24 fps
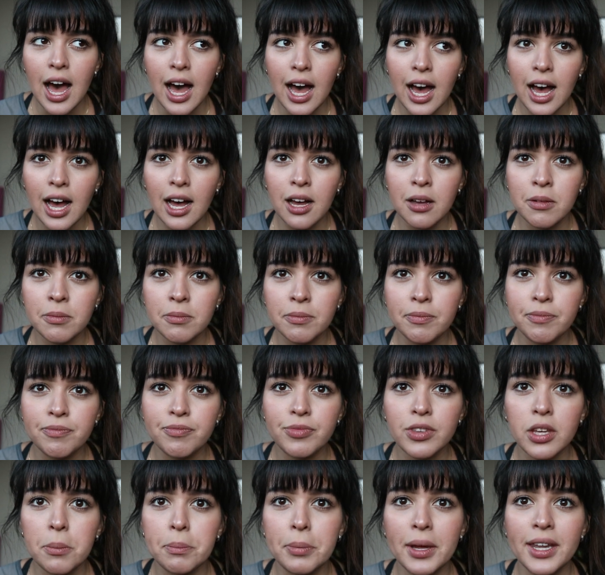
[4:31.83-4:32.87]
Um,
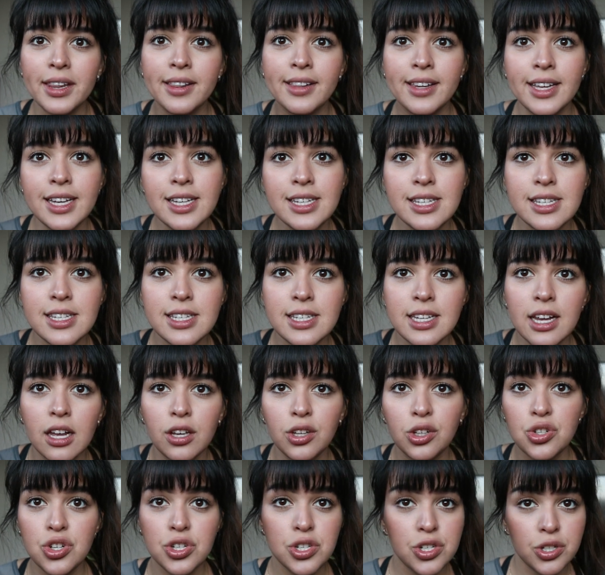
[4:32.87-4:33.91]
but this
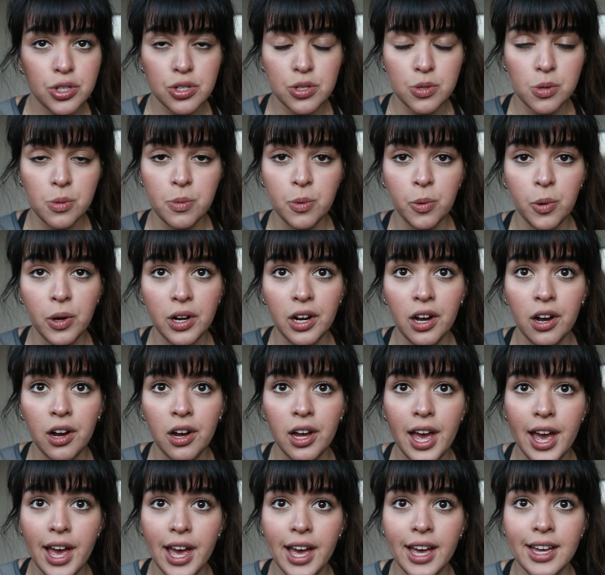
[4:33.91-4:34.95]
you just use with water,
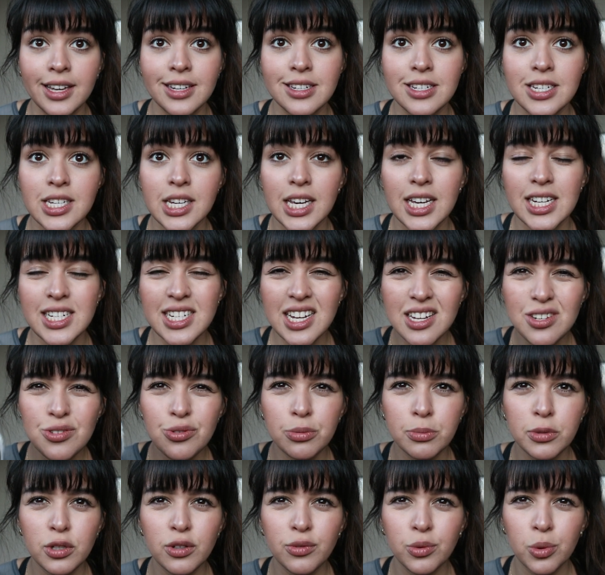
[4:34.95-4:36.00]
and it does
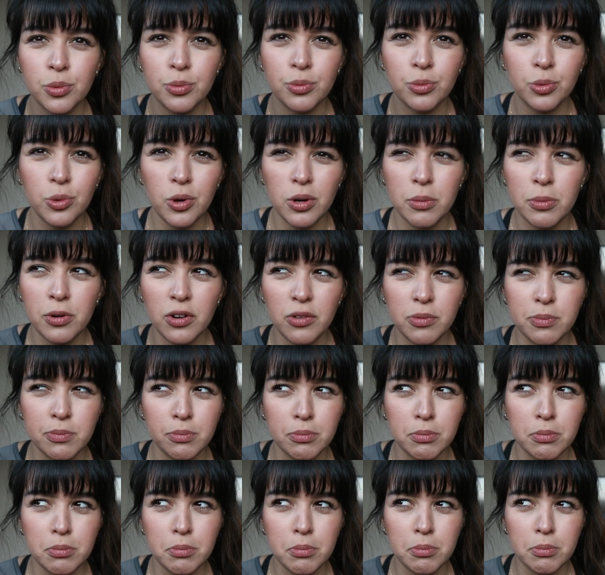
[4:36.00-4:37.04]
remove waterproof
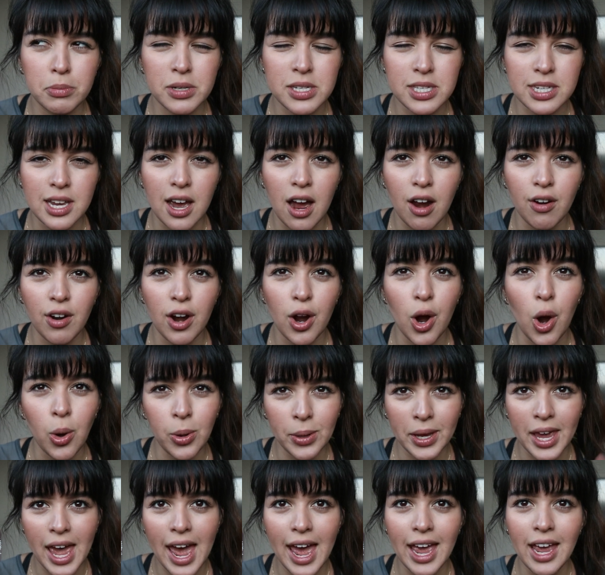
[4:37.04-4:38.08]
mascara
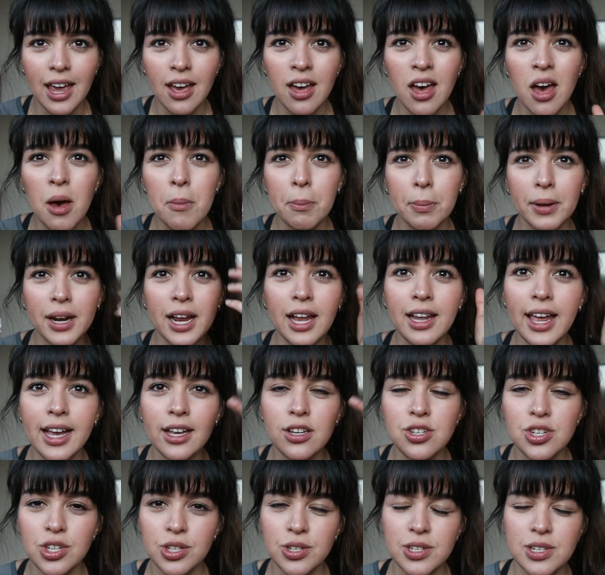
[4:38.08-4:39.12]
okay, but I
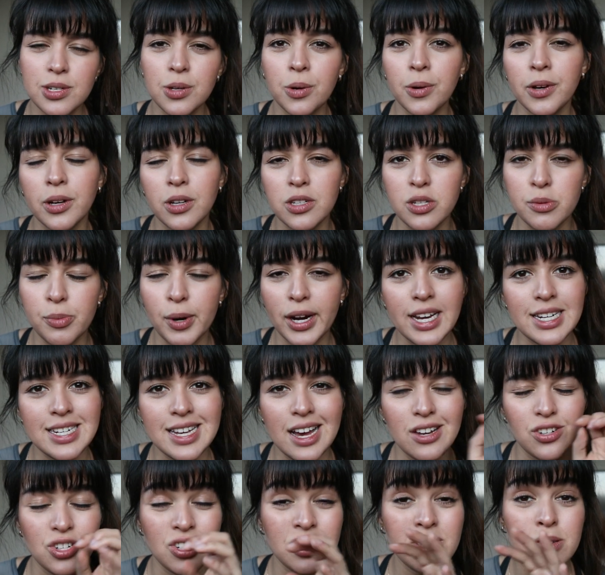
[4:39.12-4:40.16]
like to use the oil to break it
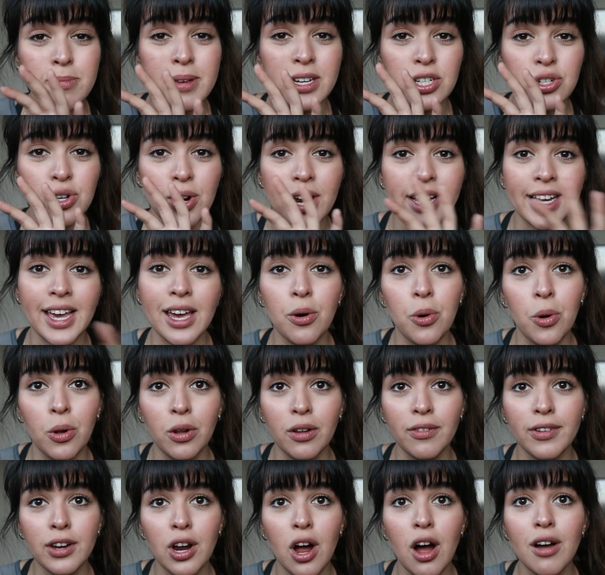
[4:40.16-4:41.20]
down just to make sure I get
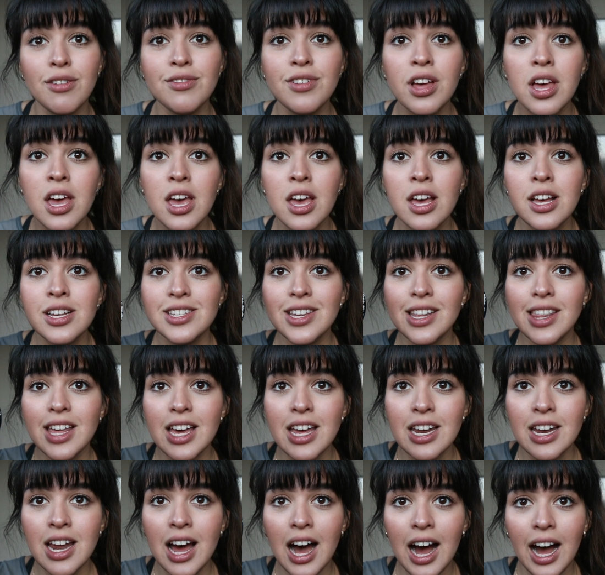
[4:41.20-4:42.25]
all of it off. So
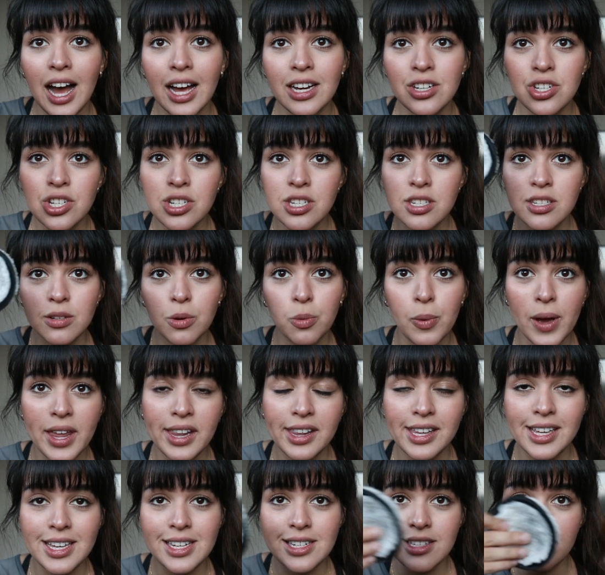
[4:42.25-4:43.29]
then I just
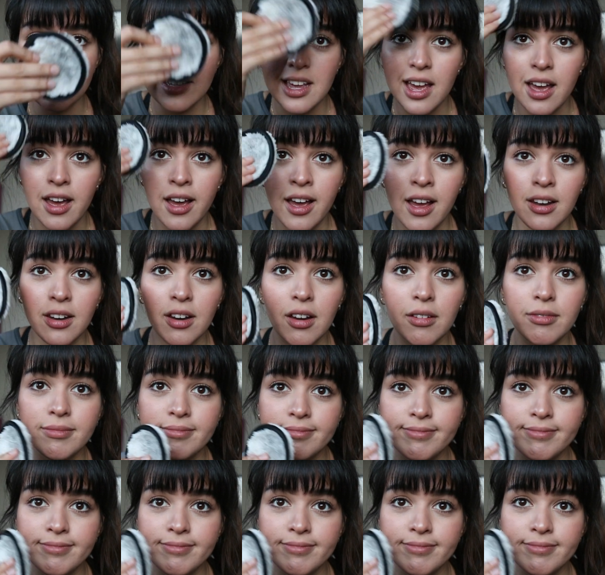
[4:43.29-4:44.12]
wet this and